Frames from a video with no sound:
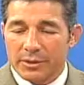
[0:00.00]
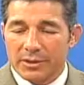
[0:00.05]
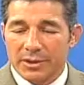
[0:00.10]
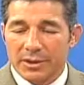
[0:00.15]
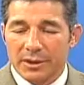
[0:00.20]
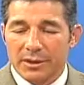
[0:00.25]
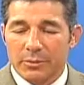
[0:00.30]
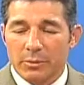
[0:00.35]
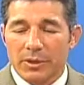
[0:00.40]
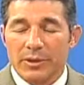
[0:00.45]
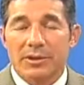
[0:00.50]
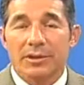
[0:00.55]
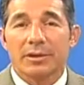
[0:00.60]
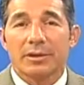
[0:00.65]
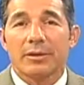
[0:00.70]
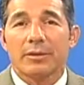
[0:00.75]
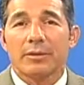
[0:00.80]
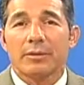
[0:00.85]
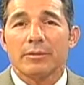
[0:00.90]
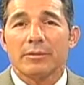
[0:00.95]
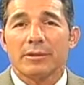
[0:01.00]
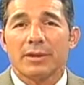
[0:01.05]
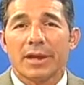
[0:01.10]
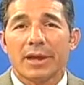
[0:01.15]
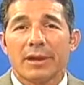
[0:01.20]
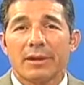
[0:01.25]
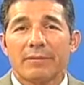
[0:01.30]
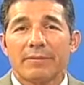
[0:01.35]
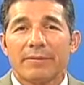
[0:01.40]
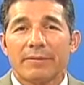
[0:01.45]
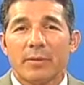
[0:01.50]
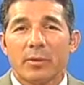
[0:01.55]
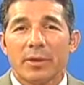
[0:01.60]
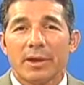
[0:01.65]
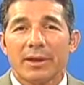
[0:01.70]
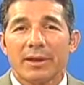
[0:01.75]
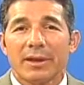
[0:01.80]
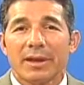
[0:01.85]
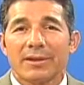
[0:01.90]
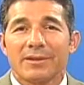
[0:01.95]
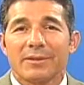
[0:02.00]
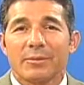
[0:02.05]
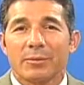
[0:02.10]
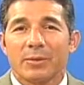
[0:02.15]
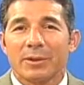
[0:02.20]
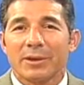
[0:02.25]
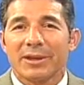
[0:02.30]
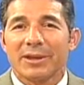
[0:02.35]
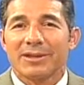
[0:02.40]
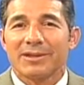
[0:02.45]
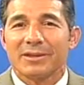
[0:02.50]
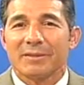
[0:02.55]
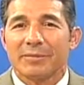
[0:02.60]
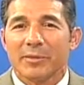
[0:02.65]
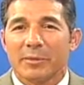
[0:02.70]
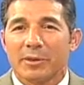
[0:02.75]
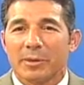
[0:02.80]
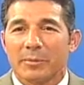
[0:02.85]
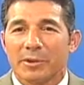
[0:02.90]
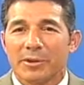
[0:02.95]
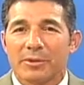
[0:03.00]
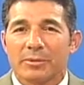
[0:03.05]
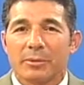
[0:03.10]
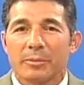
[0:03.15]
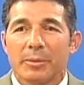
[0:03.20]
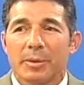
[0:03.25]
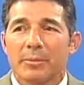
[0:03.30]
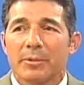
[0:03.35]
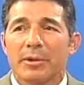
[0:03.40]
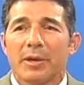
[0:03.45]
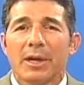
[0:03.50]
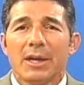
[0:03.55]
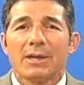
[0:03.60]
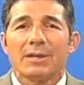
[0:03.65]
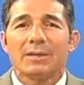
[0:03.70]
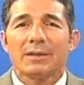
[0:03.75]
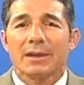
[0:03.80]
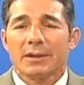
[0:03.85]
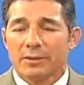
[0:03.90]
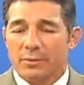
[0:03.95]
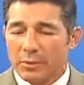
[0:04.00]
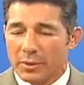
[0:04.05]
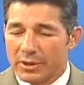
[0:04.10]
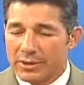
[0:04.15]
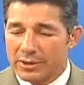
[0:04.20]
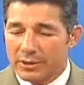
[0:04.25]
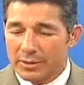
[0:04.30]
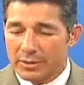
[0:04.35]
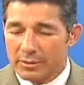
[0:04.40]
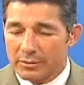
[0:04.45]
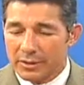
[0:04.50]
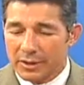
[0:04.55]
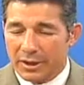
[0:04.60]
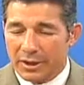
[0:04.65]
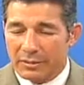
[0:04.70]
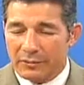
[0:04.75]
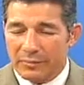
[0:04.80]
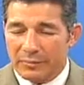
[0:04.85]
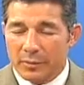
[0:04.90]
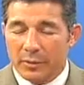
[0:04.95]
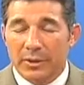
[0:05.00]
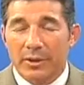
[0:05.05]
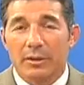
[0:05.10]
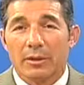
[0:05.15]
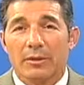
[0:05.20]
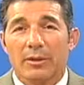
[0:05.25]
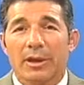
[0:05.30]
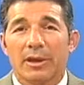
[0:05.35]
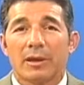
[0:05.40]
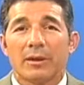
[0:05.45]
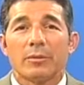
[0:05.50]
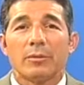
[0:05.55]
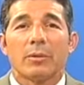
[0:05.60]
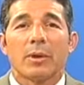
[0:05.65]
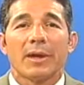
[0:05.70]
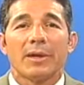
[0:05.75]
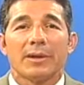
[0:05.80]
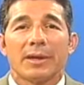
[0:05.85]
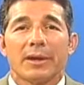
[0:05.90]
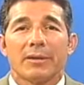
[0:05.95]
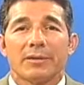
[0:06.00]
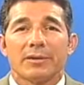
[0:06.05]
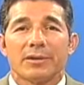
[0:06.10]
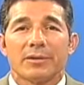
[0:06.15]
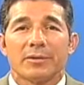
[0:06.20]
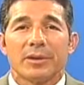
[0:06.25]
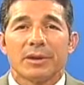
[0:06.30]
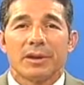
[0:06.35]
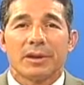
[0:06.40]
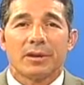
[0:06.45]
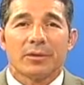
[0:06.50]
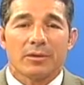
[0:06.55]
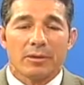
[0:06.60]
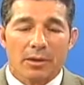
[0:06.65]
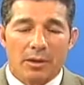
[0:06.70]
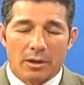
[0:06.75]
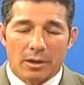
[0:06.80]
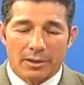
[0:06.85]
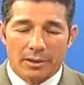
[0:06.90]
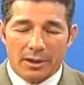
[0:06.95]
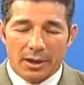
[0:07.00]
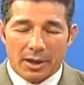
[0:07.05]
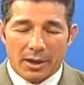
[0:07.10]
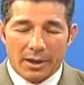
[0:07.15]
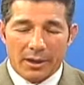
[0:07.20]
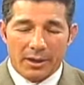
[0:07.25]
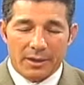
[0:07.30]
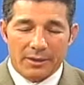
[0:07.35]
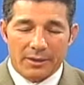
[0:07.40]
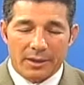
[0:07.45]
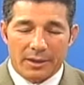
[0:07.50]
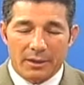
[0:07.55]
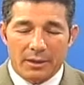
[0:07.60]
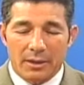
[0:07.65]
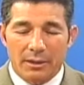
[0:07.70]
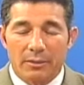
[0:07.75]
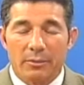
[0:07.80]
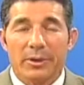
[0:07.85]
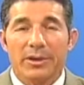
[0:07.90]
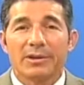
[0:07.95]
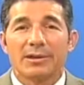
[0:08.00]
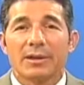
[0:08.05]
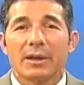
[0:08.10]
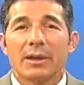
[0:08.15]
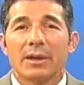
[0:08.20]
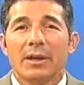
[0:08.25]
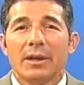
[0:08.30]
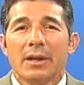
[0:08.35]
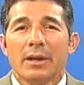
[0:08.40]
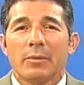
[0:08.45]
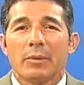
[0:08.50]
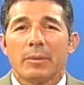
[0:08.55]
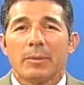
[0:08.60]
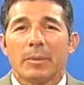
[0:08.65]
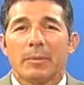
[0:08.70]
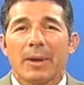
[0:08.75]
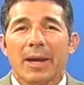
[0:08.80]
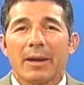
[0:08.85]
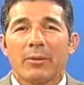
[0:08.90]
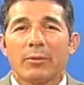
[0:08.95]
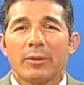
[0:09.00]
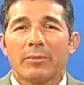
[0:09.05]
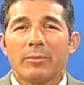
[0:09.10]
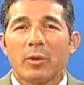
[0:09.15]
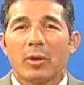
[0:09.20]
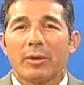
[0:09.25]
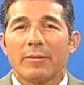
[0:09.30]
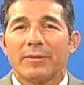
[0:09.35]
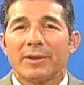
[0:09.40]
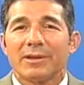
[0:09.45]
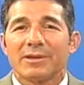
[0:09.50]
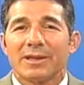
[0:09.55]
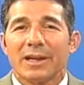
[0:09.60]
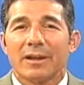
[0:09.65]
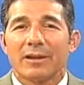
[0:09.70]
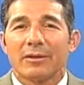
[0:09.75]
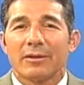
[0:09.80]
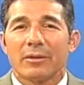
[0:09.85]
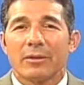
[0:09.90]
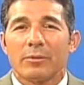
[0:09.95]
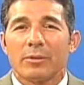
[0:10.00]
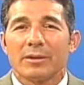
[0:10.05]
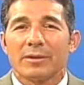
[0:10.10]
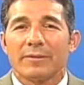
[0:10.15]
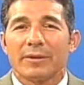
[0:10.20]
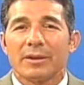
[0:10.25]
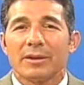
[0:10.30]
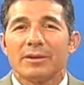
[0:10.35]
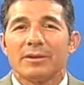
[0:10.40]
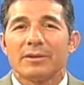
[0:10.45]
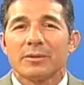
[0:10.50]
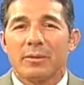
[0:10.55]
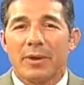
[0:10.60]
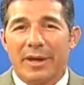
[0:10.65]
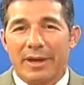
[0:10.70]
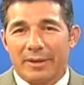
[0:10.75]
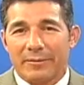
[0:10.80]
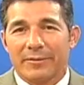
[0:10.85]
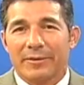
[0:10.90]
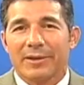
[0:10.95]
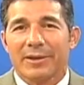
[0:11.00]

610-1040. That's a real easy phone number to remember, 610-1040, located right down the street here on Calle de la Luisa. We'll be back with more of This Day in Laguna Woods Village right after